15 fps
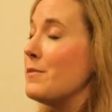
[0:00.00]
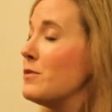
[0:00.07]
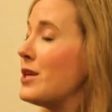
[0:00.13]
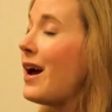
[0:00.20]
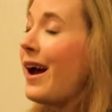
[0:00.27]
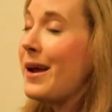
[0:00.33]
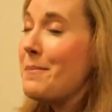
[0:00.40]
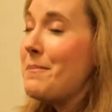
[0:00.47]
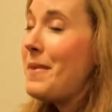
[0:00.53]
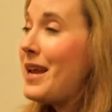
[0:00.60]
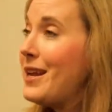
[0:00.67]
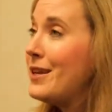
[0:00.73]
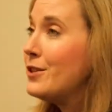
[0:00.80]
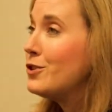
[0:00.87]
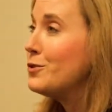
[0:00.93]
time
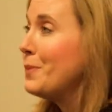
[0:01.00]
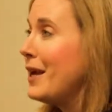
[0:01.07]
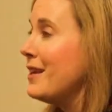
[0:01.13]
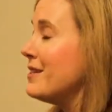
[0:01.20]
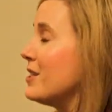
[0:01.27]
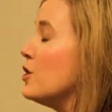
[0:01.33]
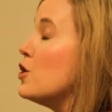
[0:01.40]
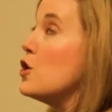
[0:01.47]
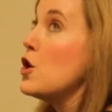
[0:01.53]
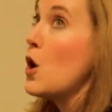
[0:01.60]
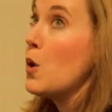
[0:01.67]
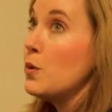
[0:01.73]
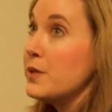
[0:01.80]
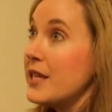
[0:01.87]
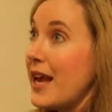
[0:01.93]
management,
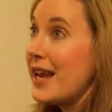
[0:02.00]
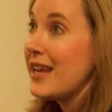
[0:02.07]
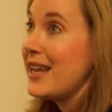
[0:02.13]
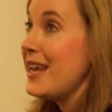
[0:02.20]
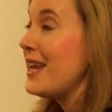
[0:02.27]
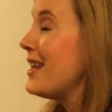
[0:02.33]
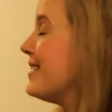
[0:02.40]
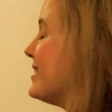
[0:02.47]
note taking,